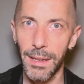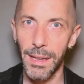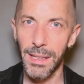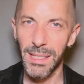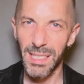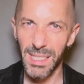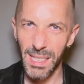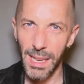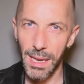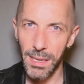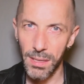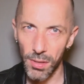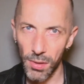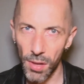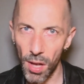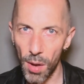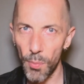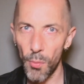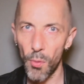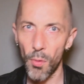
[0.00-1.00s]
and says a
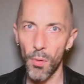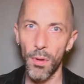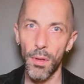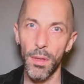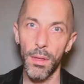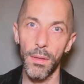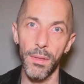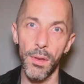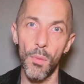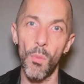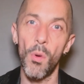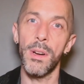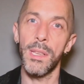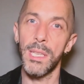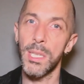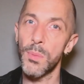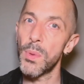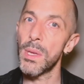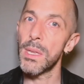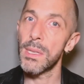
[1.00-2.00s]
lot more than what is
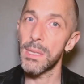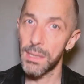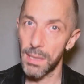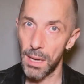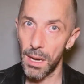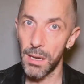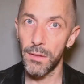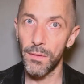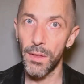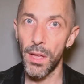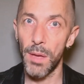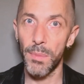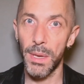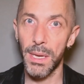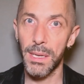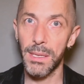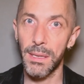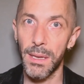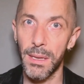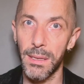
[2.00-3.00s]
being said, if that
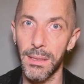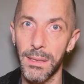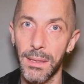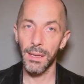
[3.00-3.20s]
makes sense.